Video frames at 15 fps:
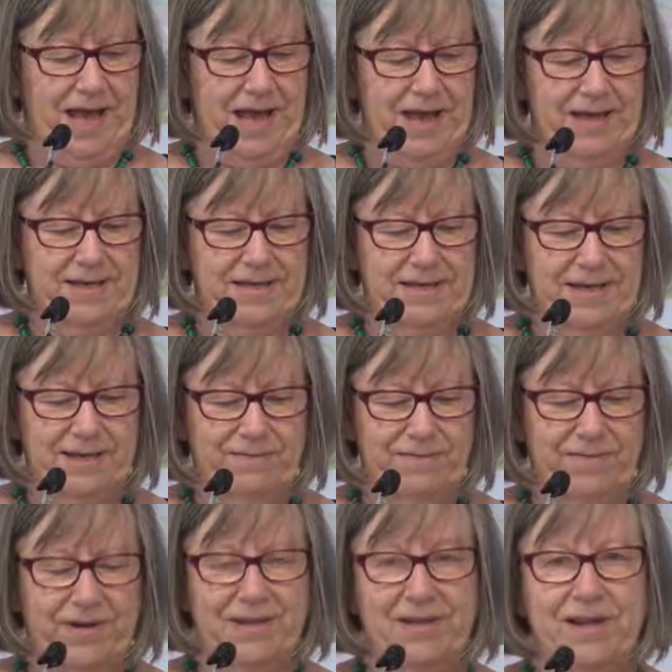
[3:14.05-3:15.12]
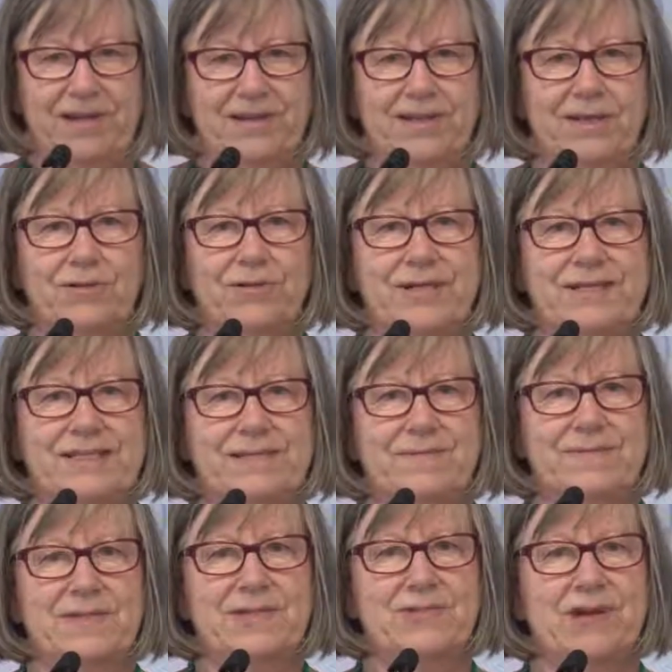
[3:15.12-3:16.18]
And finally, I'll look at
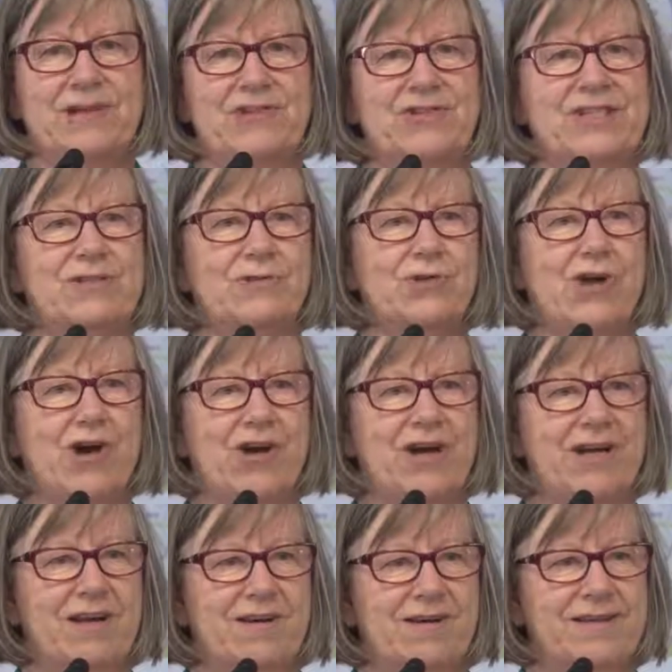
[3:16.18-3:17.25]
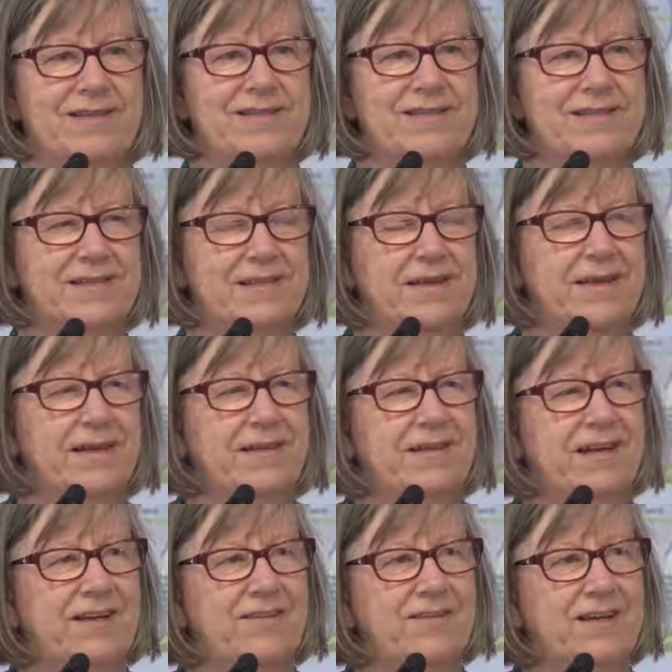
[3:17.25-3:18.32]
some strategies or guidelines
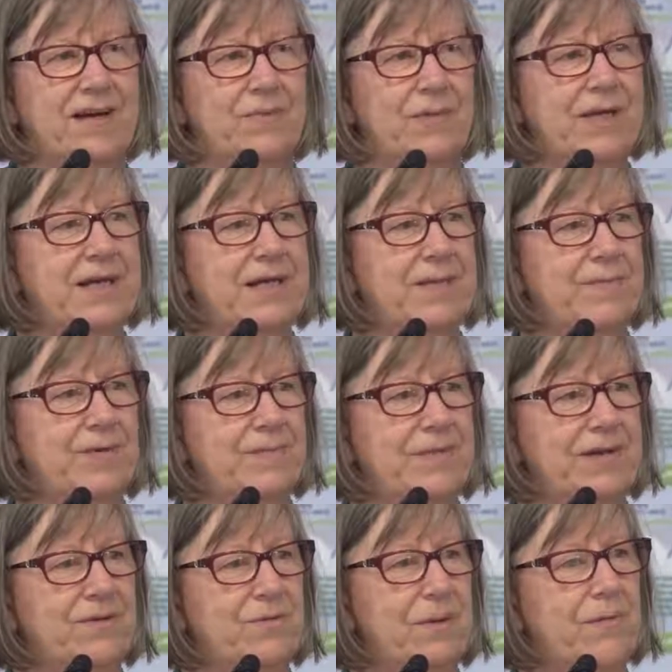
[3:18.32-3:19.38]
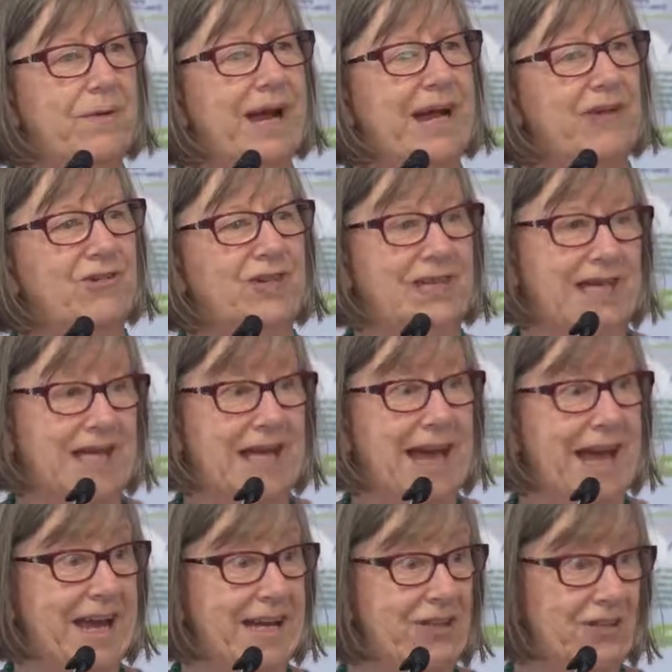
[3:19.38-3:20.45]
that we can implement when we're actually
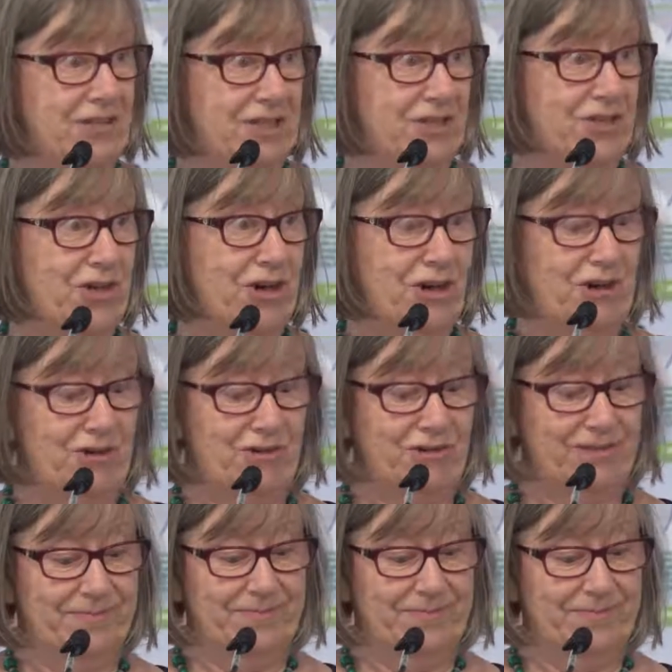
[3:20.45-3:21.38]
engaged in dialogue.